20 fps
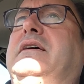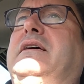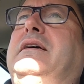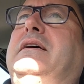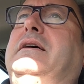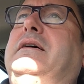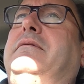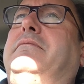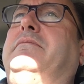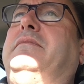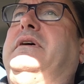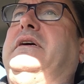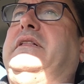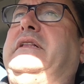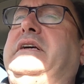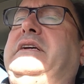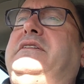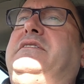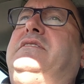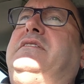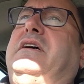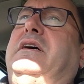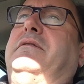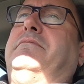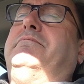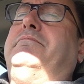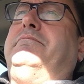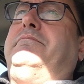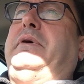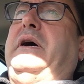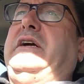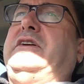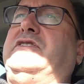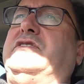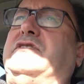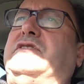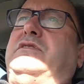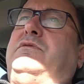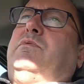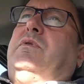Um, and these um,
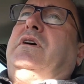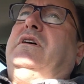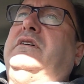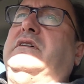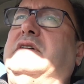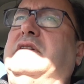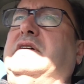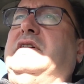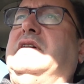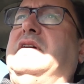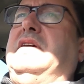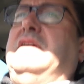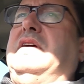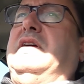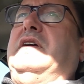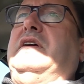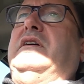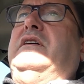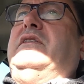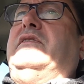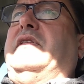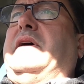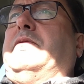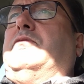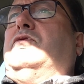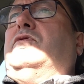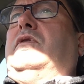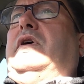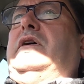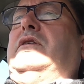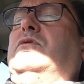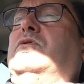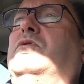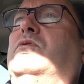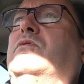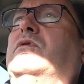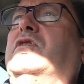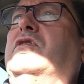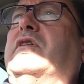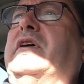patients were they were all like,
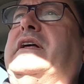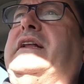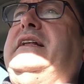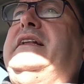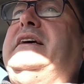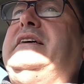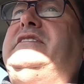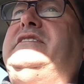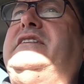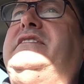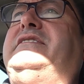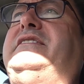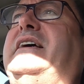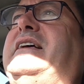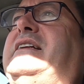oh, look, an NHS